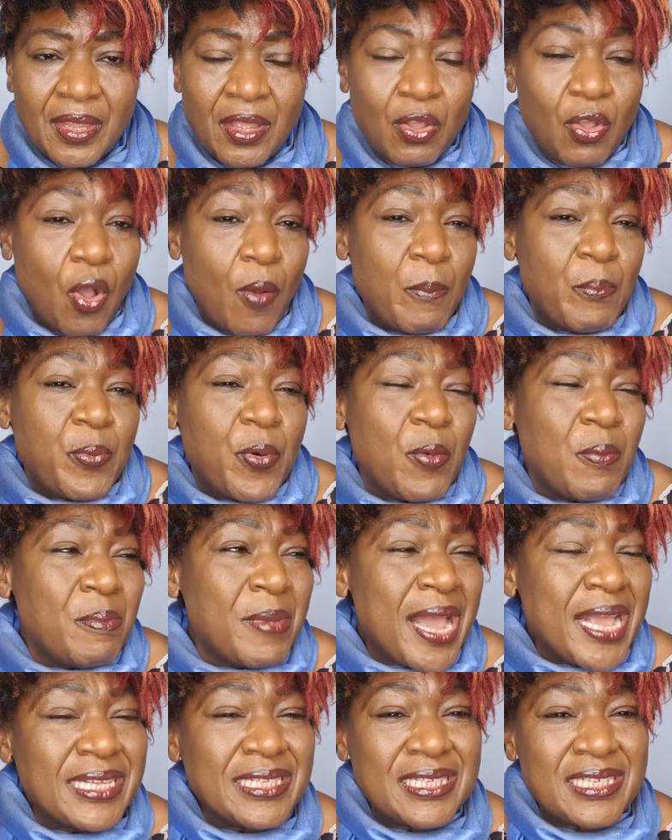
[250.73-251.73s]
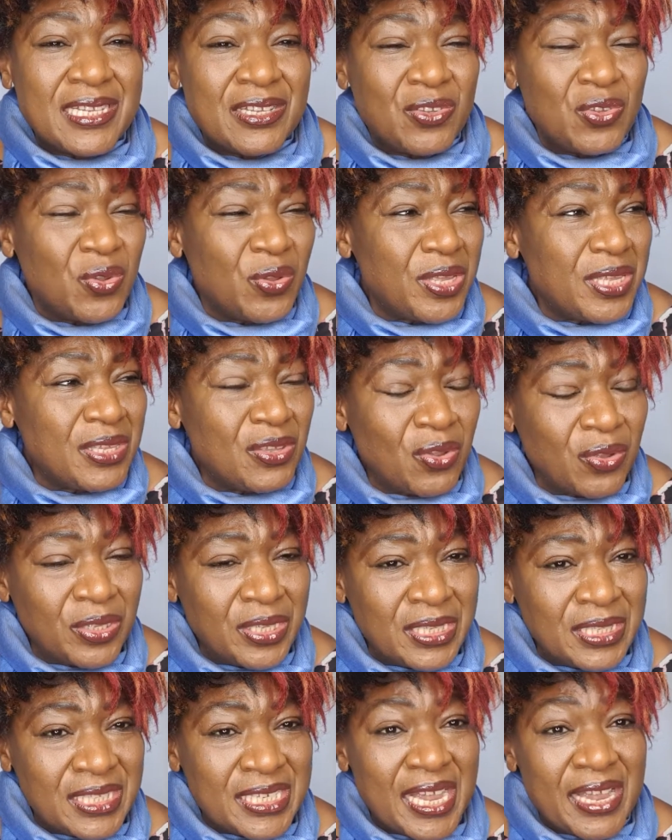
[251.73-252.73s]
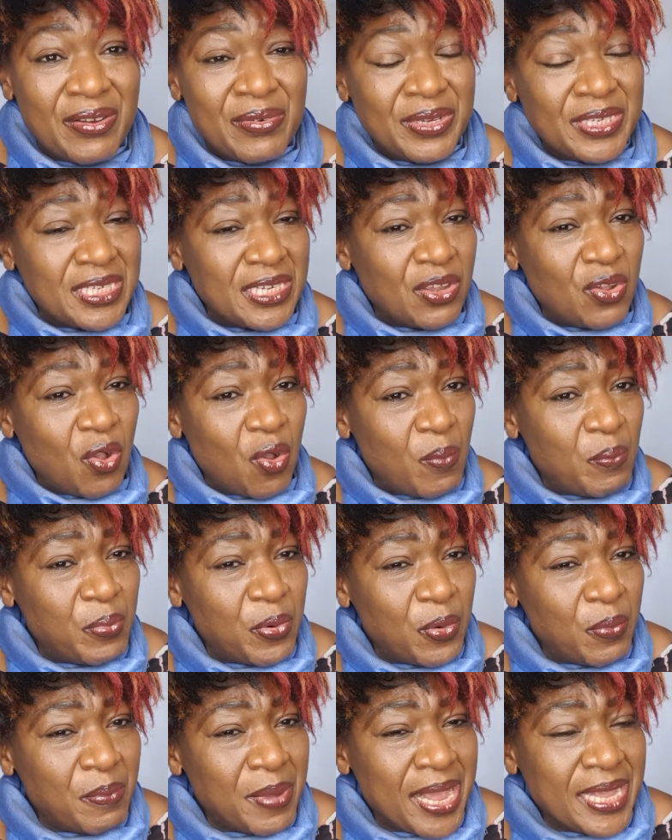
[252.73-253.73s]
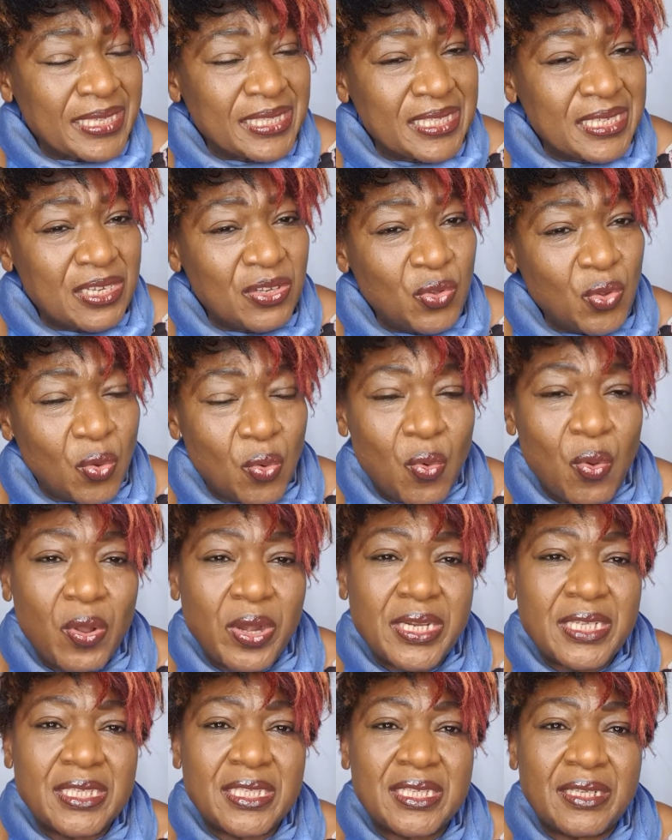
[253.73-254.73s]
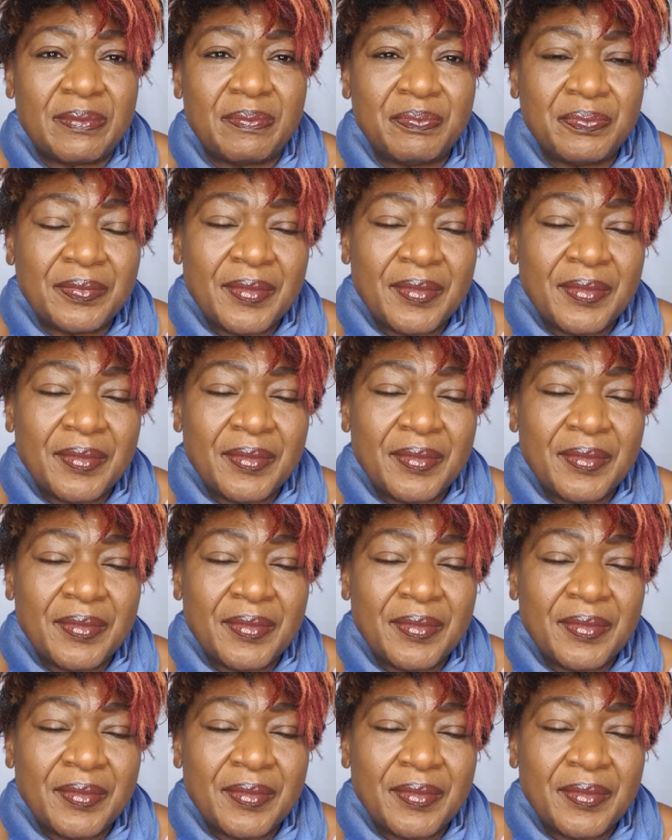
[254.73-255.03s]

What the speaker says: Compromising your integrity, compromising your quality.